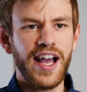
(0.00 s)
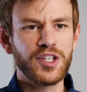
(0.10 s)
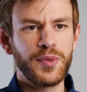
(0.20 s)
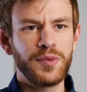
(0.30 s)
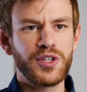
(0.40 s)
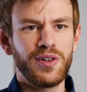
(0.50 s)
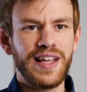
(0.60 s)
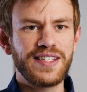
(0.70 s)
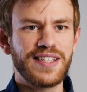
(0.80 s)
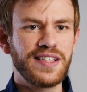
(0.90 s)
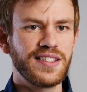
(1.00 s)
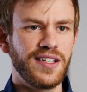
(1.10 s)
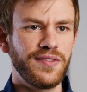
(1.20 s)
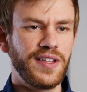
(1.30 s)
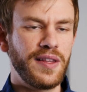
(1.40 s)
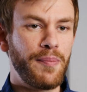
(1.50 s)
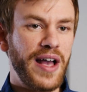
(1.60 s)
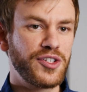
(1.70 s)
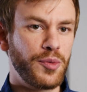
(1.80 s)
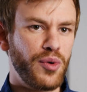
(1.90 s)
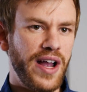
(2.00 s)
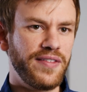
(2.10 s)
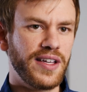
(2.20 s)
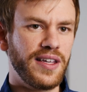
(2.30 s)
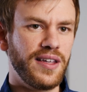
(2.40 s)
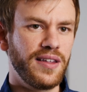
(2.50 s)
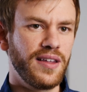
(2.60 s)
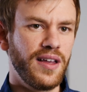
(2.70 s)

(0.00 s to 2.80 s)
XPubs are less sensitive than the master private key.